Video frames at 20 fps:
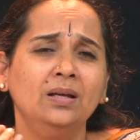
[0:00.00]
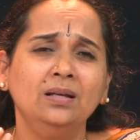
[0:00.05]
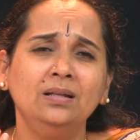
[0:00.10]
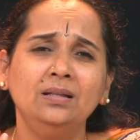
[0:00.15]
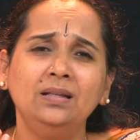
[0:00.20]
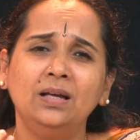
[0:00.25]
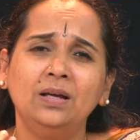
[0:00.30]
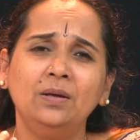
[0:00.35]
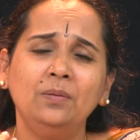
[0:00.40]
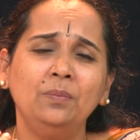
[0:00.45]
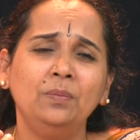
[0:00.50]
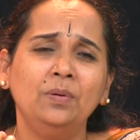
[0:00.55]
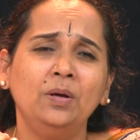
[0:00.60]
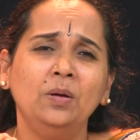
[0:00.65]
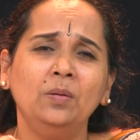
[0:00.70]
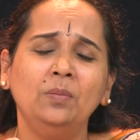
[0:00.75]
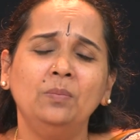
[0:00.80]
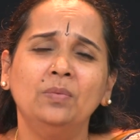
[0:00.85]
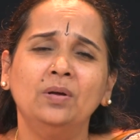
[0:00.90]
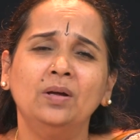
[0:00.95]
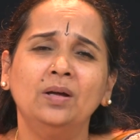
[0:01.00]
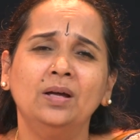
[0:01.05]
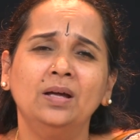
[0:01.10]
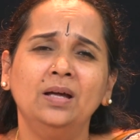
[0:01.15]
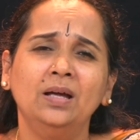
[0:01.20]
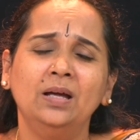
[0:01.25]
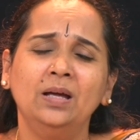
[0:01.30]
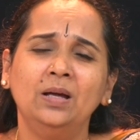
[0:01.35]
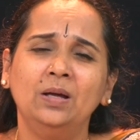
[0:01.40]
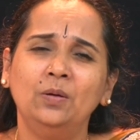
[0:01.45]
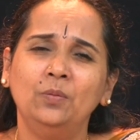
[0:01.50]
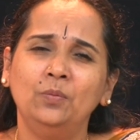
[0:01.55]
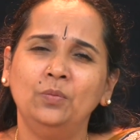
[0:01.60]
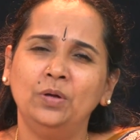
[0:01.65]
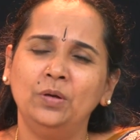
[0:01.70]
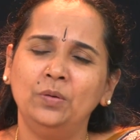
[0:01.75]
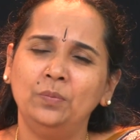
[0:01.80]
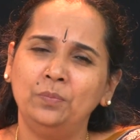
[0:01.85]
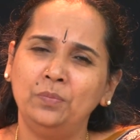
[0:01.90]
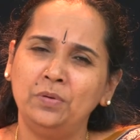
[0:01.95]
da pa
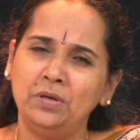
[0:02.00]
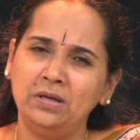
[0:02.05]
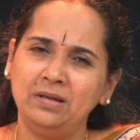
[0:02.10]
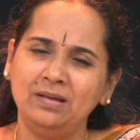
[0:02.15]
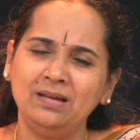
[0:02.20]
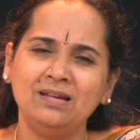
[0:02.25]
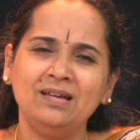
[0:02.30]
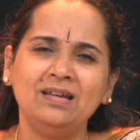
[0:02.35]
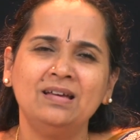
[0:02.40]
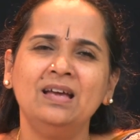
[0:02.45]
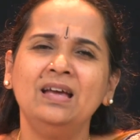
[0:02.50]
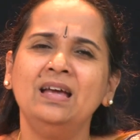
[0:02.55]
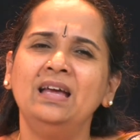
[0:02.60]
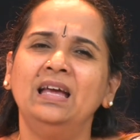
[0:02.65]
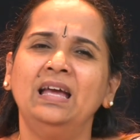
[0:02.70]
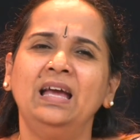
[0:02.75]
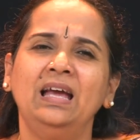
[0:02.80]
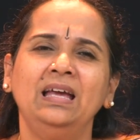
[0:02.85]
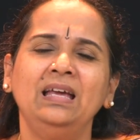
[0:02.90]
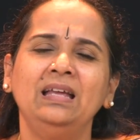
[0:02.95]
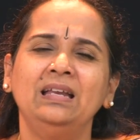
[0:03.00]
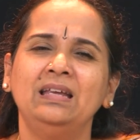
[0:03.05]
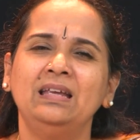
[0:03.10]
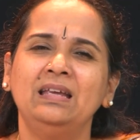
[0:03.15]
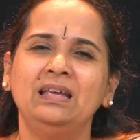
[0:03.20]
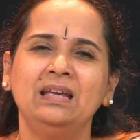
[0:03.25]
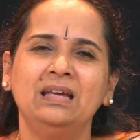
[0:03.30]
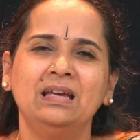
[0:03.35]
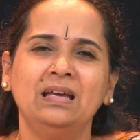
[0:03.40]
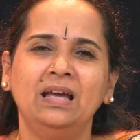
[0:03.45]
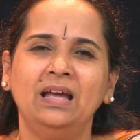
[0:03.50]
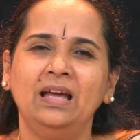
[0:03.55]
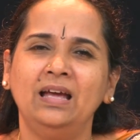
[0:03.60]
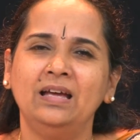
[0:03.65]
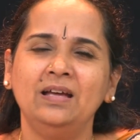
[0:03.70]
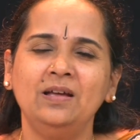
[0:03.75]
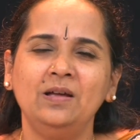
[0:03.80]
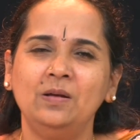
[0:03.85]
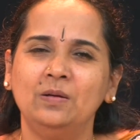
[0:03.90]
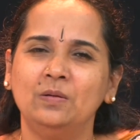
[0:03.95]
ma pa ga re
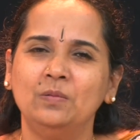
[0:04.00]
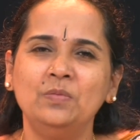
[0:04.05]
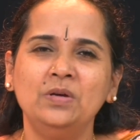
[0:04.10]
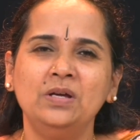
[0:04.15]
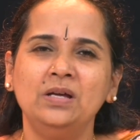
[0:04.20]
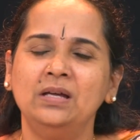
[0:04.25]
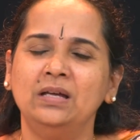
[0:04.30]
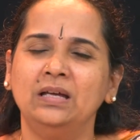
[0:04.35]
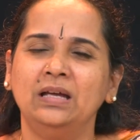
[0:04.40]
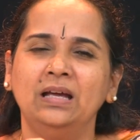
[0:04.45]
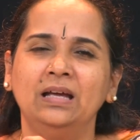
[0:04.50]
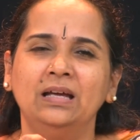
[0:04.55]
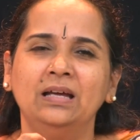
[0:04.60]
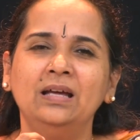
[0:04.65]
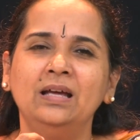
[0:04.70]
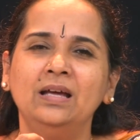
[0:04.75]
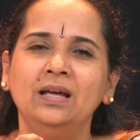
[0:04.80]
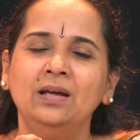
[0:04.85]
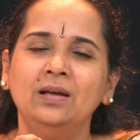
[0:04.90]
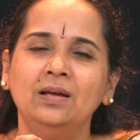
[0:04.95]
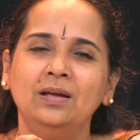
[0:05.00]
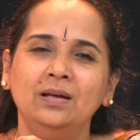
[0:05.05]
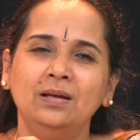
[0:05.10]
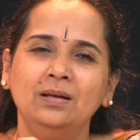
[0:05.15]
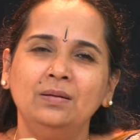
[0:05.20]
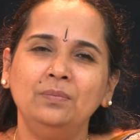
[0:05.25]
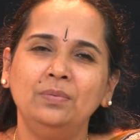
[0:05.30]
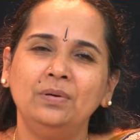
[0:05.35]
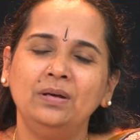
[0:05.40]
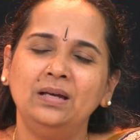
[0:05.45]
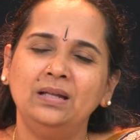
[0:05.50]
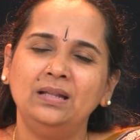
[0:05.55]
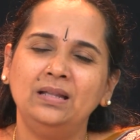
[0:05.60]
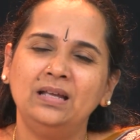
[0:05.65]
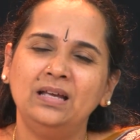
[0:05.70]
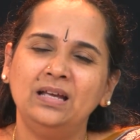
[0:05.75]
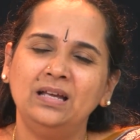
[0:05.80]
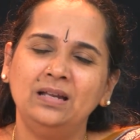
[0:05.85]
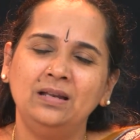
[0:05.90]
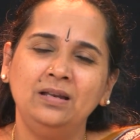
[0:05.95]
ga ma pa
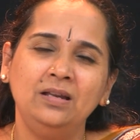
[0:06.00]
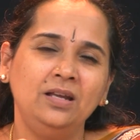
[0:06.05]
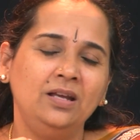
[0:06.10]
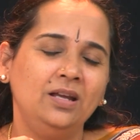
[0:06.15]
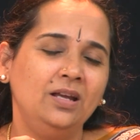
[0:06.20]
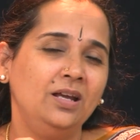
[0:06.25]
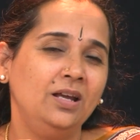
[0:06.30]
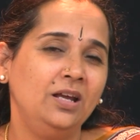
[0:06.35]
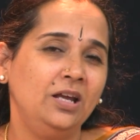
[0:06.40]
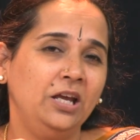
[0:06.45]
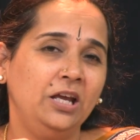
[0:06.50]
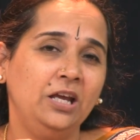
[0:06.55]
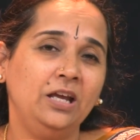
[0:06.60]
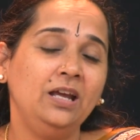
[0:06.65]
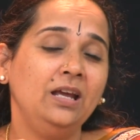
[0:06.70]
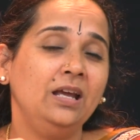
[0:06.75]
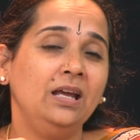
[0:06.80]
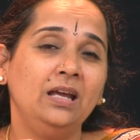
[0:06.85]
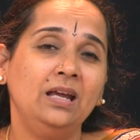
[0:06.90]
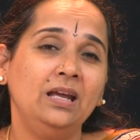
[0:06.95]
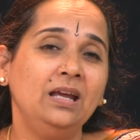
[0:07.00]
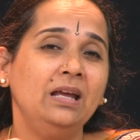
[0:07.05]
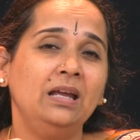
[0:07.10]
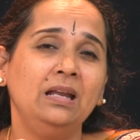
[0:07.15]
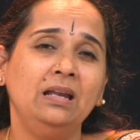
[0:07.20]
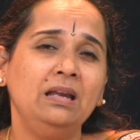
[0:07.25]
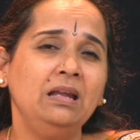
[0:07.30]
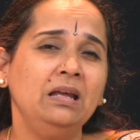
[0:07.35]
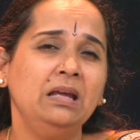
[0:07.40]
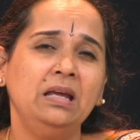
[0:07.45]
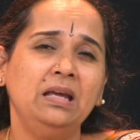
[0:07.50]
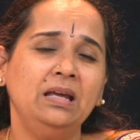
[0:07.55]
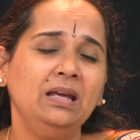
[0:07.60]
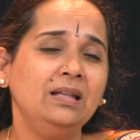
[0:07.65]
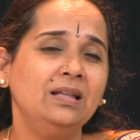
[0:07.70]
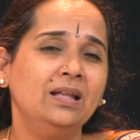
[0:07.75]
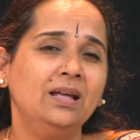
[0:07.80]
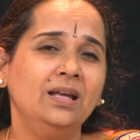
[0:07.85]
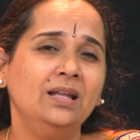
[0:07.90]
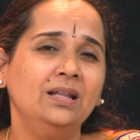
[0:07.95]
da ni
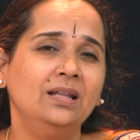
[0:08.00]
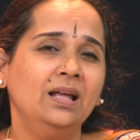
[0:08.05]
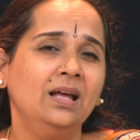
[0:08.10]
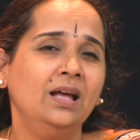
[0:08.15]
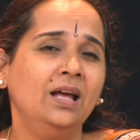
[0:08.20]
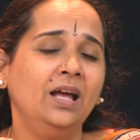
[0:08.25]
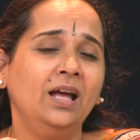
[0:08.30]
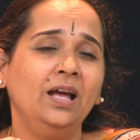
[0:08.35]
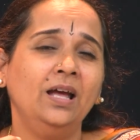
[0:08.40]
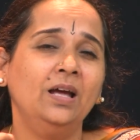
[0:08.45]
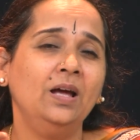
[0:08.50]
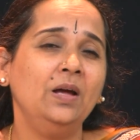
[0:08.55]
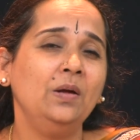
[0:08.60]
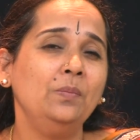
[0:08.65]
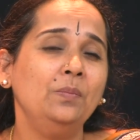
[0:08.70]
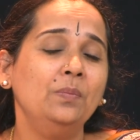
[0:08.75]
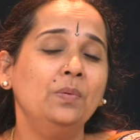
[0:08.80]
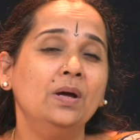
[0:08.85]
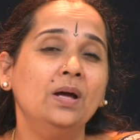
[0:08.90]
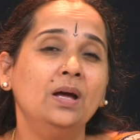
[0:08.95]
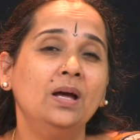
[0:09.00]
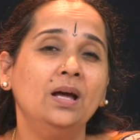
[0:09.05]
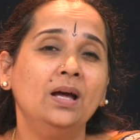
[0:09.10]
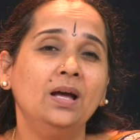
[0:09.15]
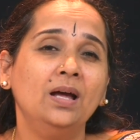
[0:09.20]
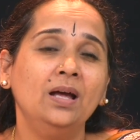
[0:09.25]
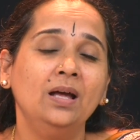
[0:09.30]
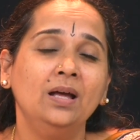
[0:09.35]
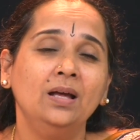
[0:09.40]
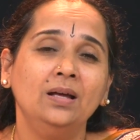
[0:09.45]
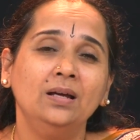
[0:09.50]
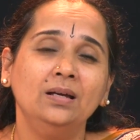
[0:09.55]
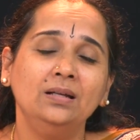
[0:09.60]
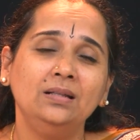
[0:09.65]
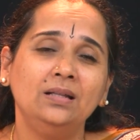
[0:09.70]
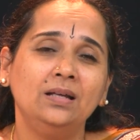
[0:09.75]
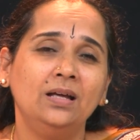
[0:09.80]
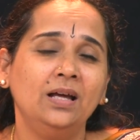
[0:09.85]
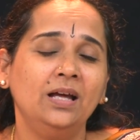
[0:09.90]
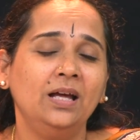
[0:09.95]
da pa
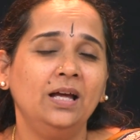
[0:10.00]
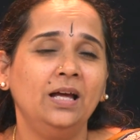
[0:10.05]
ga